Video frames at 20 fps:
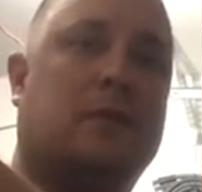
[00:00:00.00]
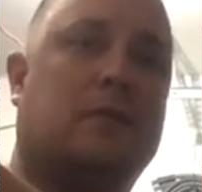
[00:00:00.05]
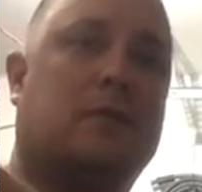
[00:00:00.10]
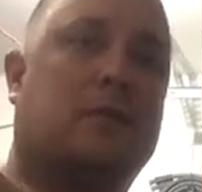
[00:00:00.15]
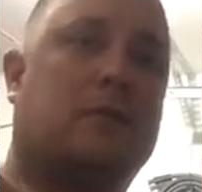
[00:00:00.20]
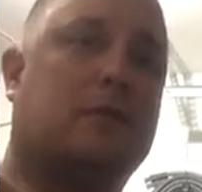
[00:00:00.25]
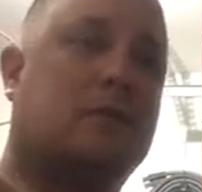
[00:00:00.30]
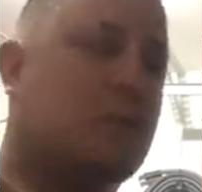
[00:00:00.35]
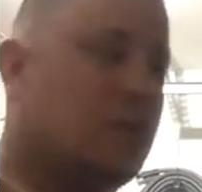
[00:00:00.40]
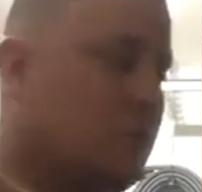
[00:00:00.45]

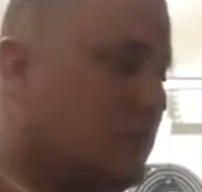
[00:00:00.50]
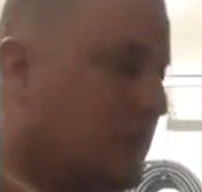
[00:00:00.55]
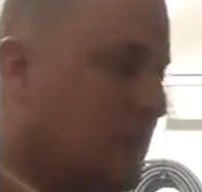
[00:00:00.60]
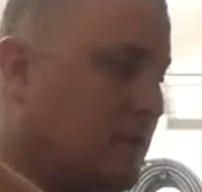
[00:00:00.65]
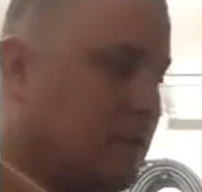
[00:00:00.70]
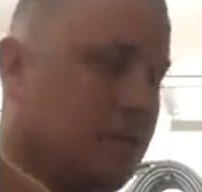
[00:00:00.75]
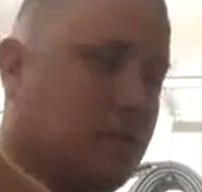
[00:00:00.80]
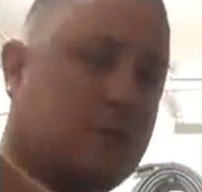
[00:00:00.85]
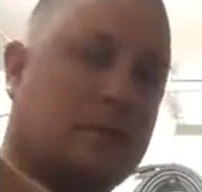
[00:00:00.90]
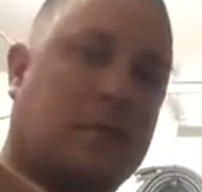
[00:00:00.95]
You're going to go
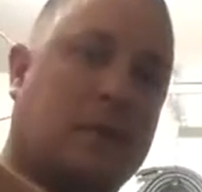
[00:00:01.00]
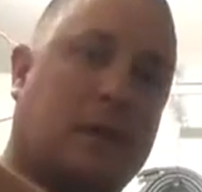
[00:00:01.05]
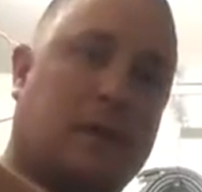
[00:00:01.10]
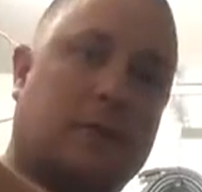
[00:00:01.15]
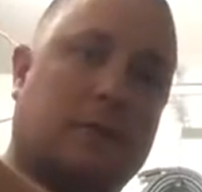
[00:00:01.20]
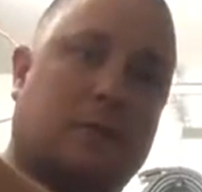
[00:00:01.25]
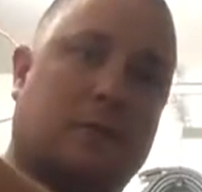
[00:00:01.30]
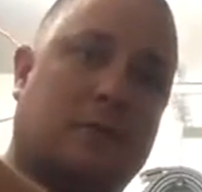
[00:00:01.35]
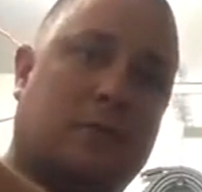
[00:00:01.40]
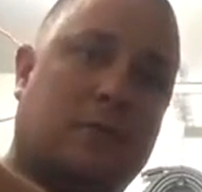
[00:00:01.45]
left to
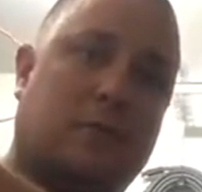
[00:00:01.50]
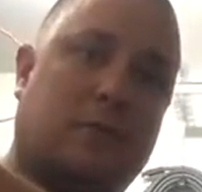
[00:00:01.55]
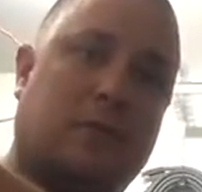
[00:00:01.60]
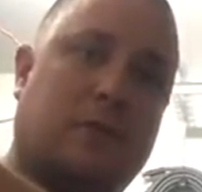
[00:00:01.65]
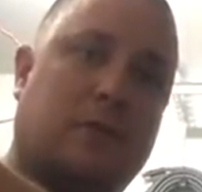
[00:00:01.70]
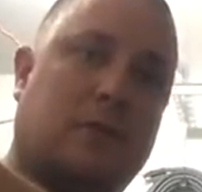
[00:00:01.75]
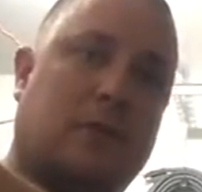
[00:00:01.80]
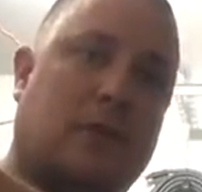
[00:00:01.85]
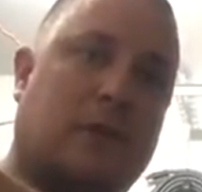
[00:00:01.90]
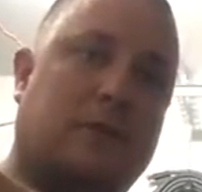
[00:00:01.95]
right
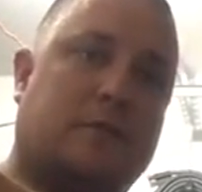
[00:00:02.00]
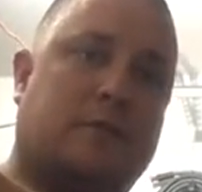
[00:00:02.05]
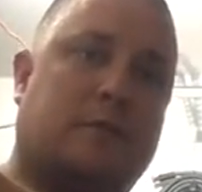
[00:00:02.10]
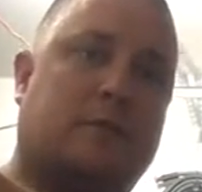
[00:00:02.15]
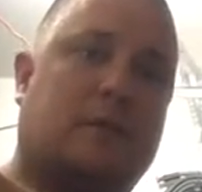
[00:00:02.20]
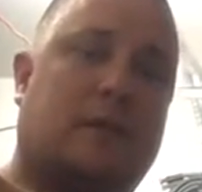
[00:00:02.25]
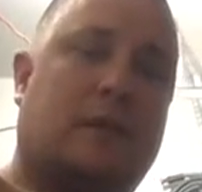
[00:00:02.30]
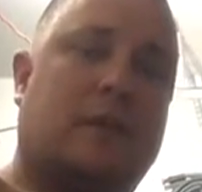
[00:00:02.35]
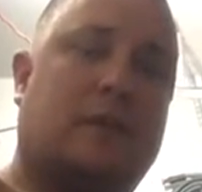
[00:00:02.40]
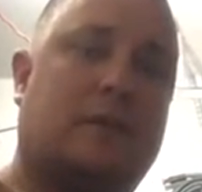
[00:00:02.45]
with the
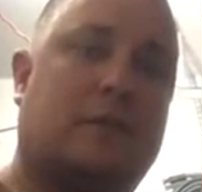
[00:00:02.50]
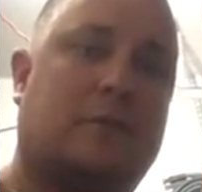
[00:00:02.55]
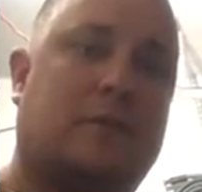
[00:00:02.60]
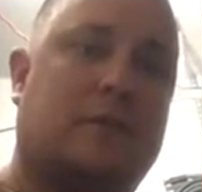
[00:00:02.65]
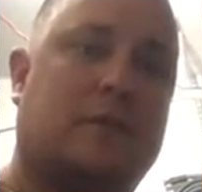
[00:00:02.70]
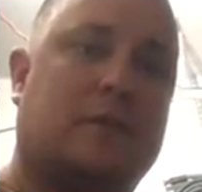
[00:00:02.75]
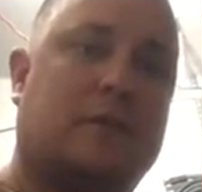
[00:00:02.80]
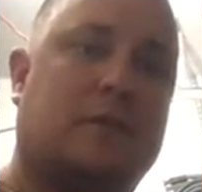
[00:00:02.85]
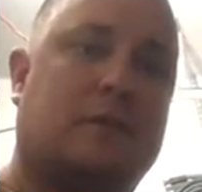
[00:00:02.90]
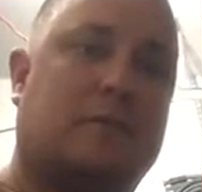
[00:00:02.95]
nozzle at the
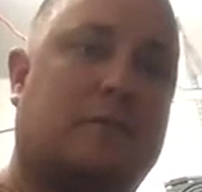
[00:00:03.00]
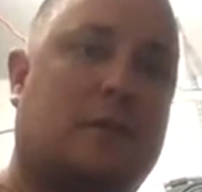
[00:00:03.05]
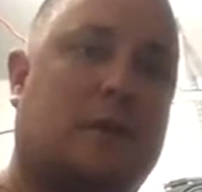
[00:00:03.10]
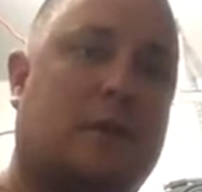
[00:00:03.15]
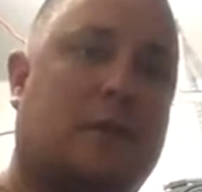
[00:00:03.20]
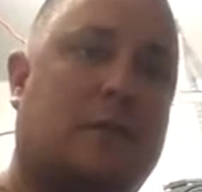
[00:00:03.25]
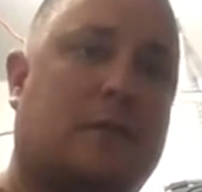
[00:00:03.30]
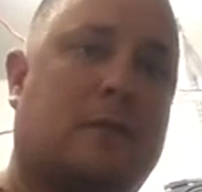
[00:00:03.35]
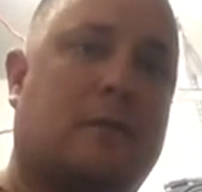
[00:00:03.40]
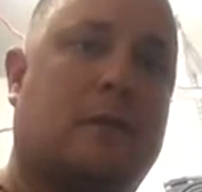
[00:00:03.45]
base of the
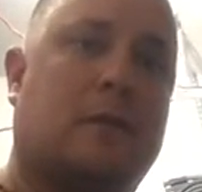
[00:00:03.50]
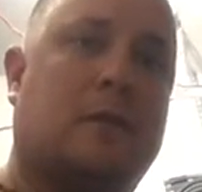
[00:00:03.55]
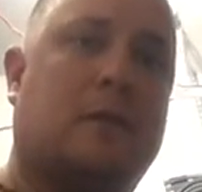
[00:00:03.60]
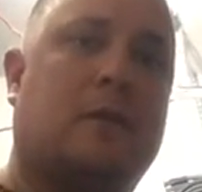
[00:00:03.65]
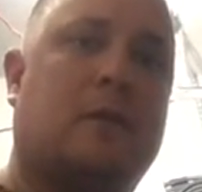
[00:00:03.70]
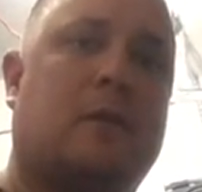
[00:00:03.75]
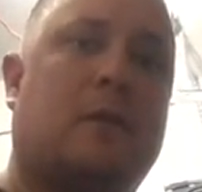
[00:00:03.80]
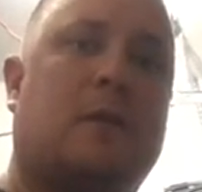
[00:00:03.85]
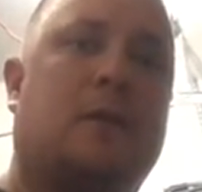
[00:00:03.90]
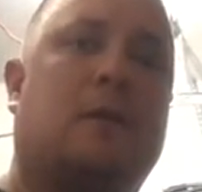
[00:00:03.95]
fire.
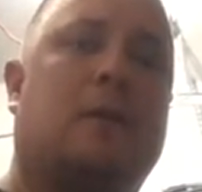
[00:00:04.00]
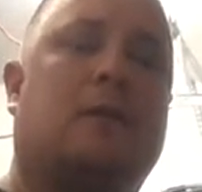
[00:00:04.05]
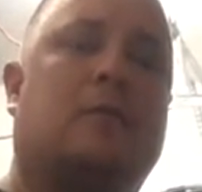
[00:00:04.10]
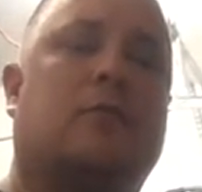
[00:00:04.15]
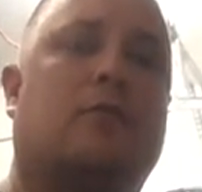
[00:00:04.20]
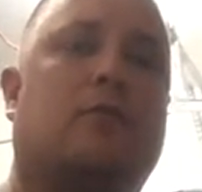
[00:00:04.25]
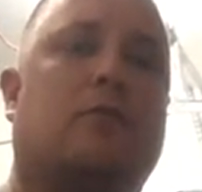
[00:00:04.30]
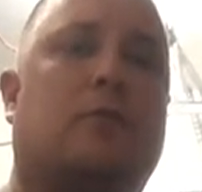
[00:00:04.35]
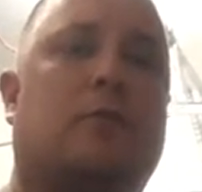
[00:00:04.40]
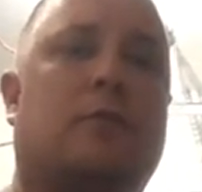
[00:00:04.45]

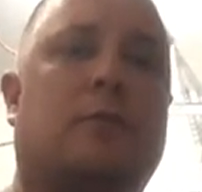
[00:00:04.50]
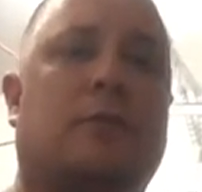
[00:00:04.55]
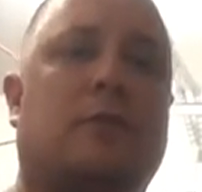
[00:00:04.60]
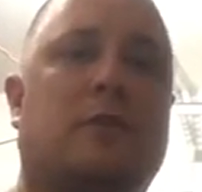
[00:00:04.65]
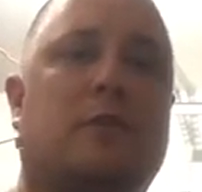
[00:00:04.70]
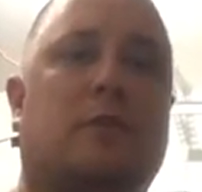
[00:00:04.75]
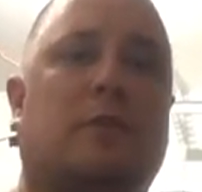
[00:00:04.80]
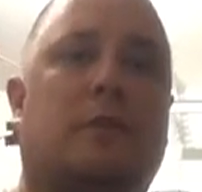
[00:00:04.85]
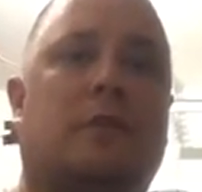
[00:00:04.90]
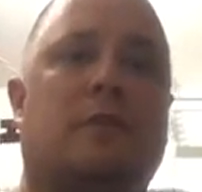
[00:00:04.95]
Now normally
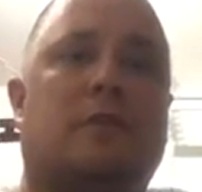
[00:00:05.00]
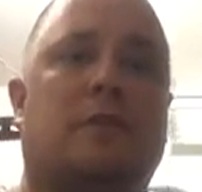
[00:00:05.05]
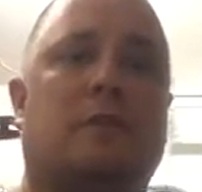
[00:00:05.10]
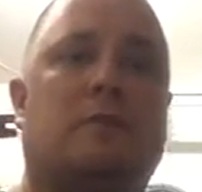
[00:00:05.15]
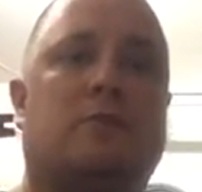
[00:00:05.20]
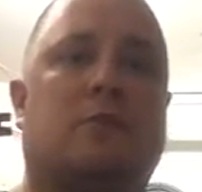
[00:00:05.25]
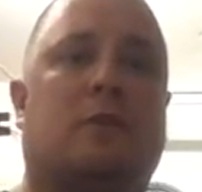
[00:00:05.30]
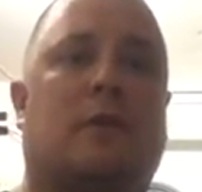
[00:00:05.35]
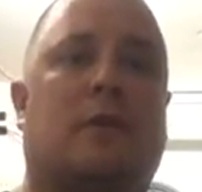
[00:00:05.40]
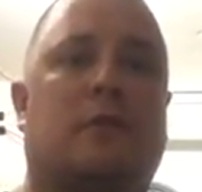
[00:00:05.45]
you want to
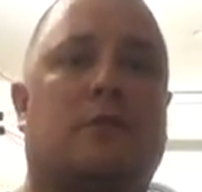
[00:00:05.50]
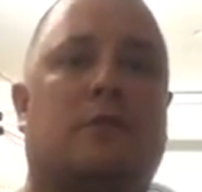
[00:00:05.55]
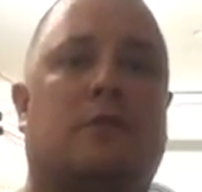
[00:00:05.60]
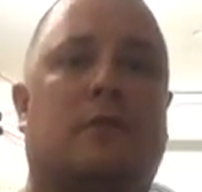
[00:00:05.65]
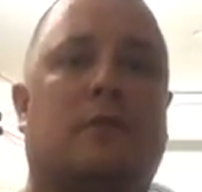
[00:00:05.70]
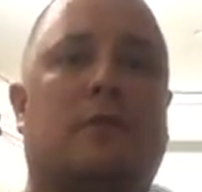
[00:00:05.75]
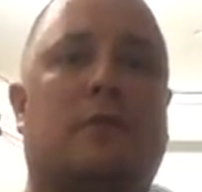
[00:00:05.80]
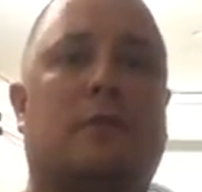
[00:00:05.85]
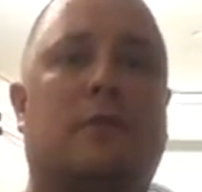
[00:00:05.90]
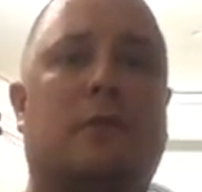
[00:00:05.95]
discharge
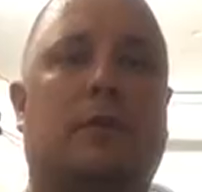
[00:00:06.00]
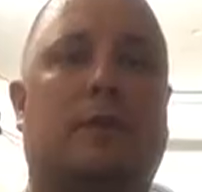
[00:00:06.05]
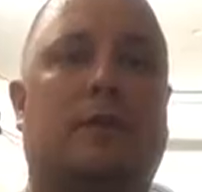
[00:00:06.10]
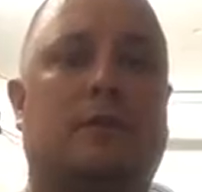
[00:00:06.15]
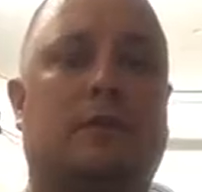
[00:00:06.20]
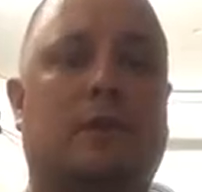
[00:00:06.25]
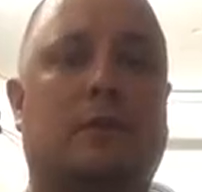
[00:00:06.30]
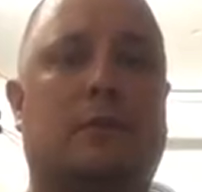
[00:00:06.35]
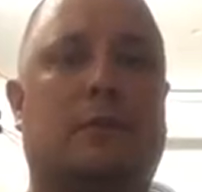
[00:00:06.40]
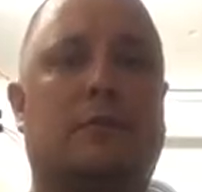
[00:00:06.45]
the whole
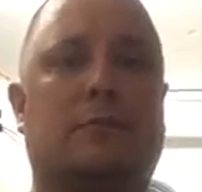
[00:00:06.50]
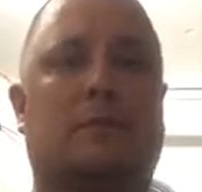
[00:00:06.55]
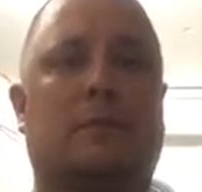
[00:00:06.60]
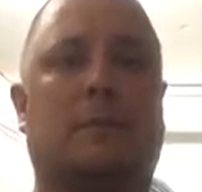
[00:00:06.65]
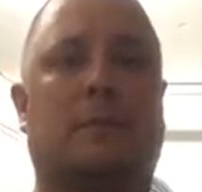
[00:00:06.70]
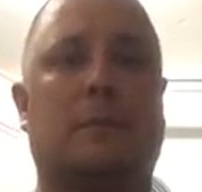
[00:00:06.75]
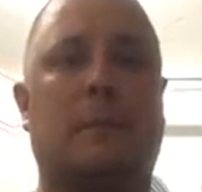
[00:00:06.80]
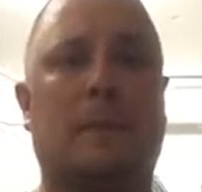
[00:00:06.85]
extinguisher.